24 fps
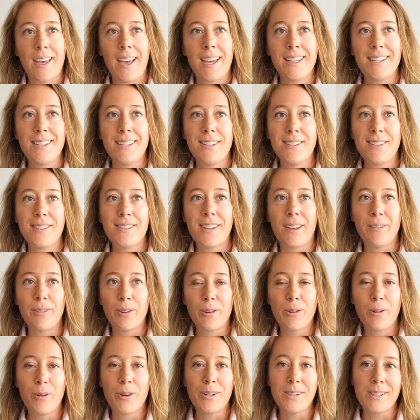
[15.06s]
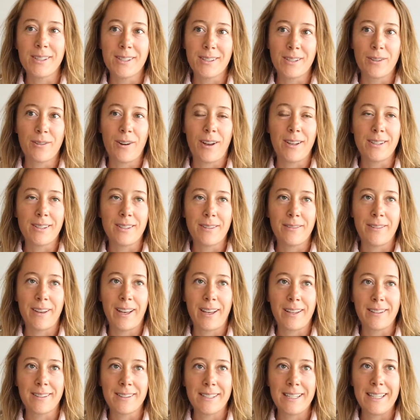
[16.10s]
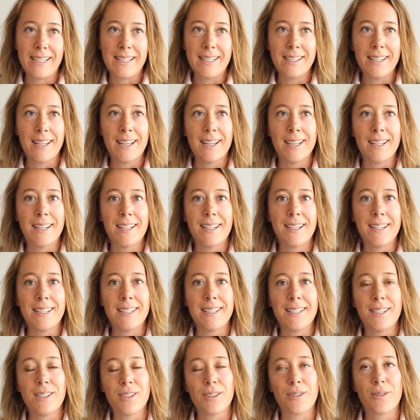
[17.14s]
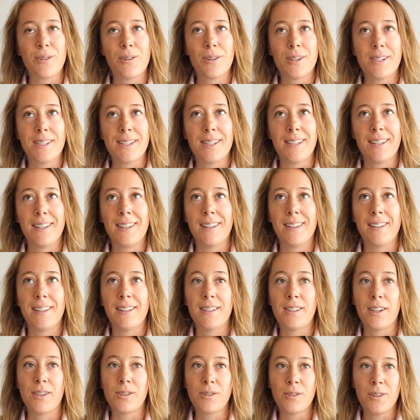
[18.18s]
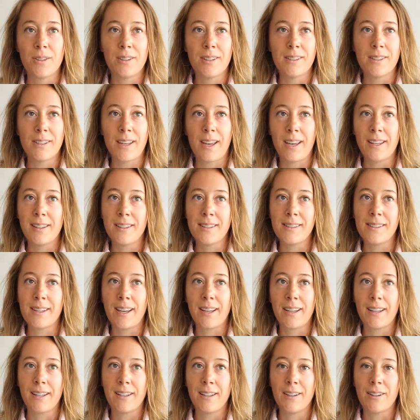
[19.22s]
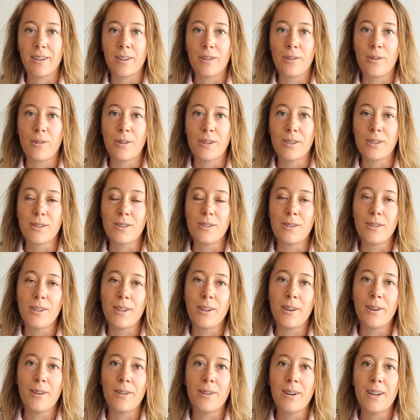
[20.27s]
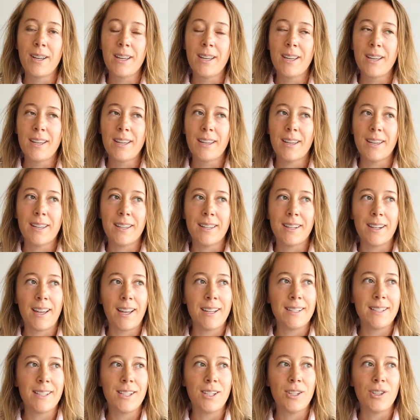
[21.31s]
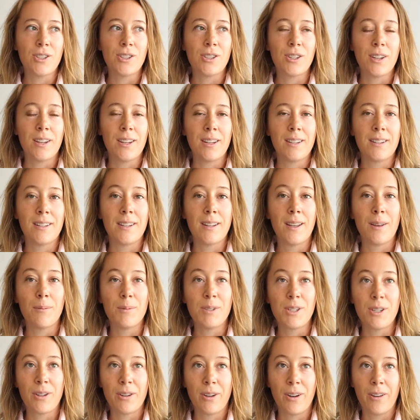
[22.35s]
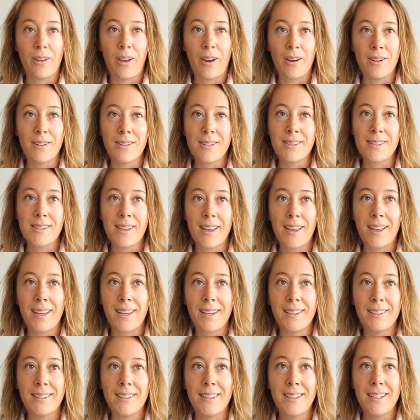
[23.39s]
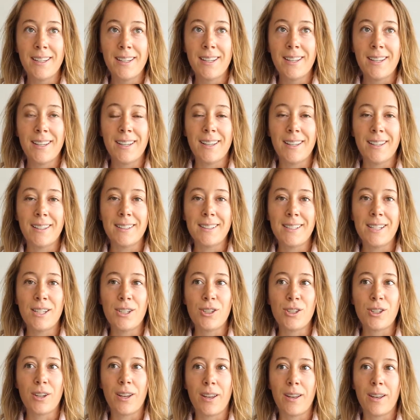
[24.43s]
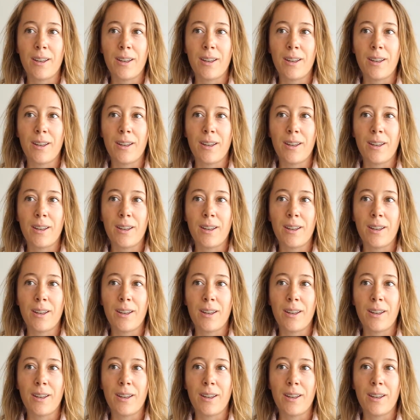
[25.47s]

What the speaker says: I teach several courses across the faculty. I teach a course in Industrial Design, the second year core studio, and I teach in Material Art and Design, teach